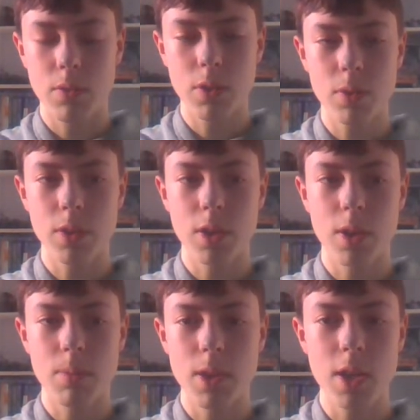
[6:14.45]
I forgot the
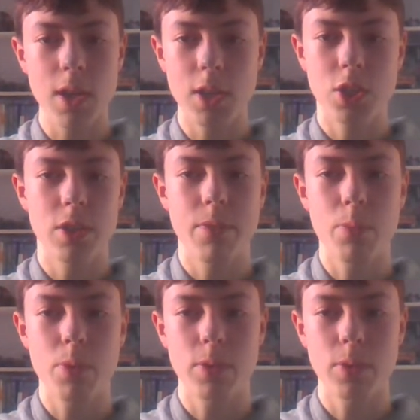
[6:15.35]
name. The English
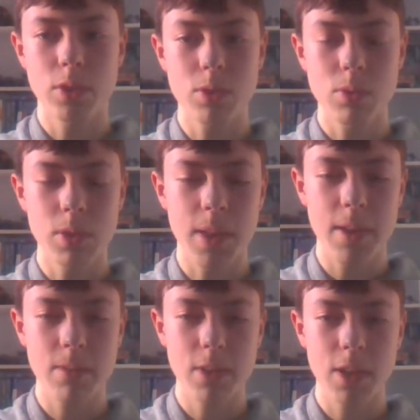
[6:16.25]
Civil War. I'll just call it
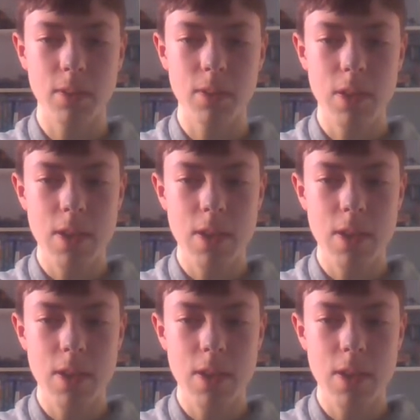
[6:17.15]
that for now.